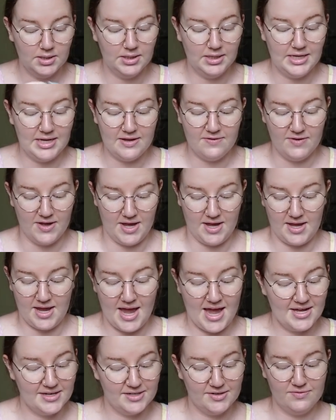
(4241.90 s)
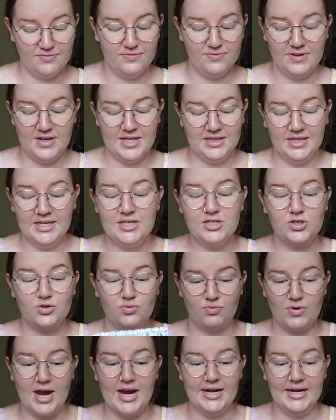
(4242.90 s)
leaving as of at least
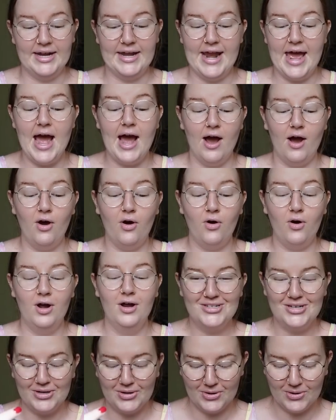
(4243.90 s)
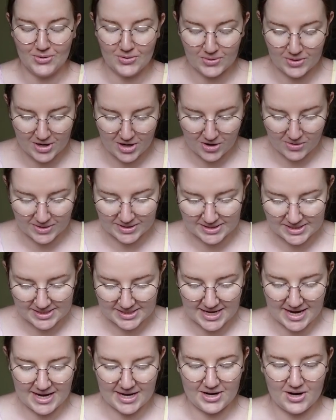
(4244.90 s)
right now to go and
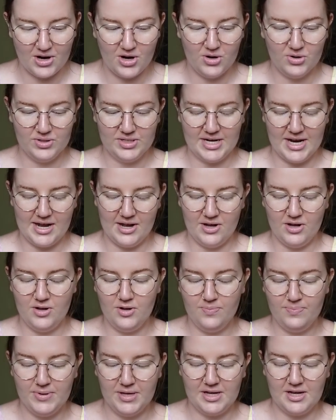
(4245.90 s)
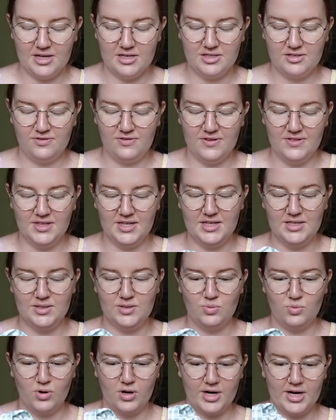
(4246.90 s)
stay at a hotel because Finley
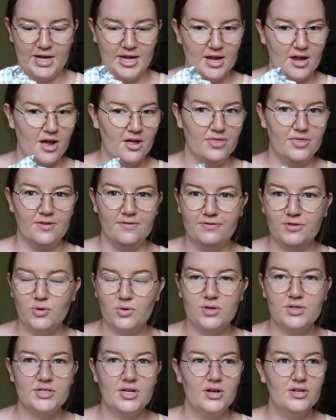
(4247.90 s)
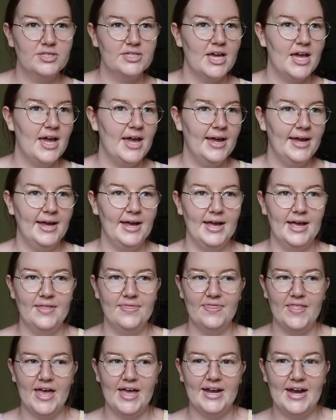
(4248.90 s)
is working on the floors all day
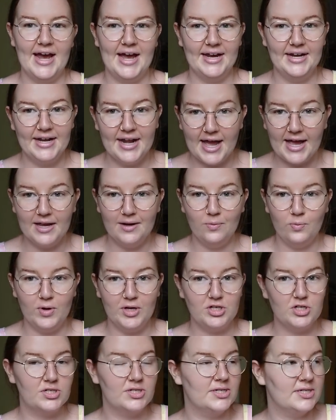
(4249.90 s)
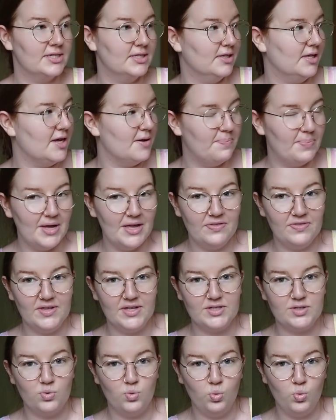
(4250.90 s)
and then at night we just sleep in
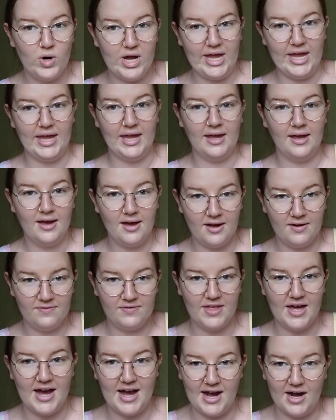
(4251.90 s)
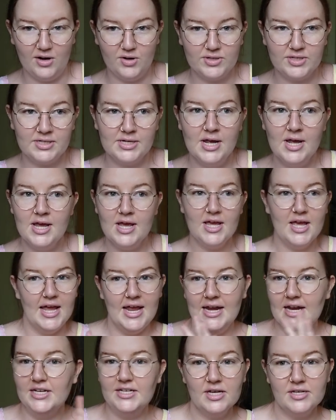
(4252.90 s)
this wing of the house
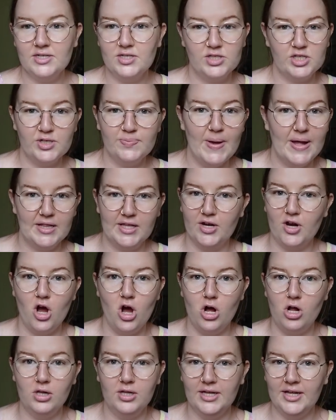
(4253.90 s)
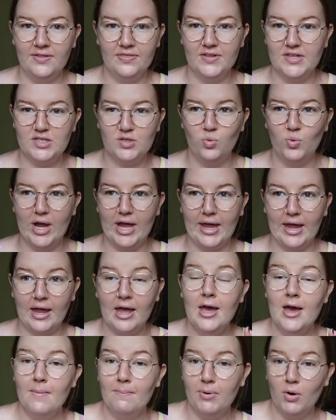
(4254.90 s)
and it doesn't smell at all in this wing.
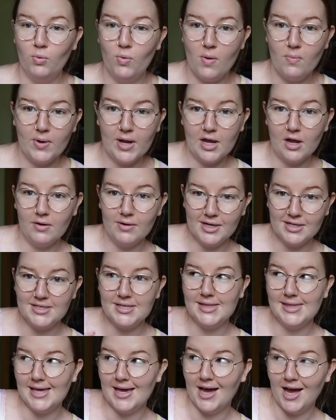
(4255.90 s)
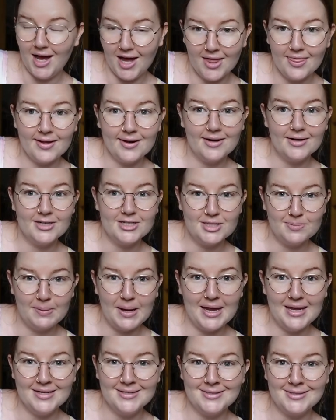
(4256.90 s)
But when we go into the other
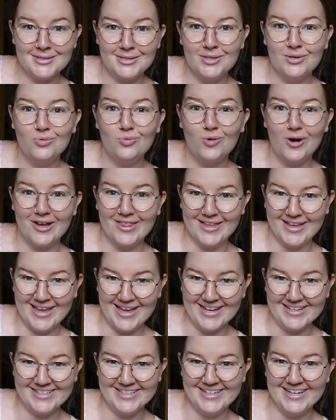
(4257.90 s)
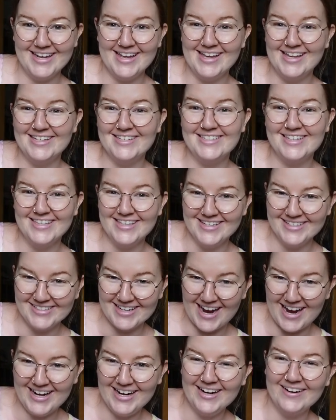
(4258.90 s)
space, where the kitchen is and the
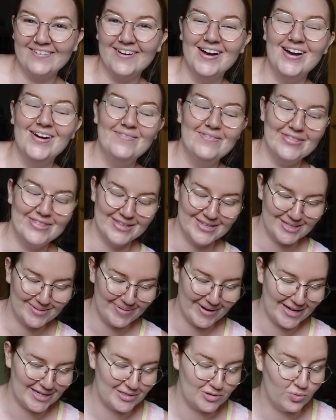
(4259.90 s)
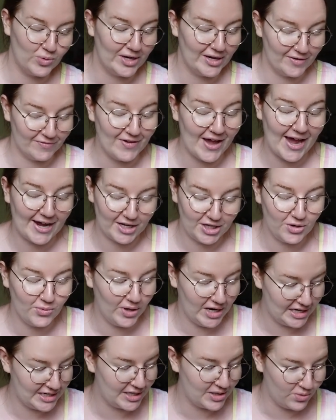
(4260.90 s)
dining room and the space we
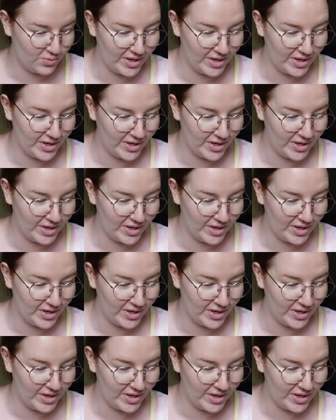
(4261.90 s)
evacuated a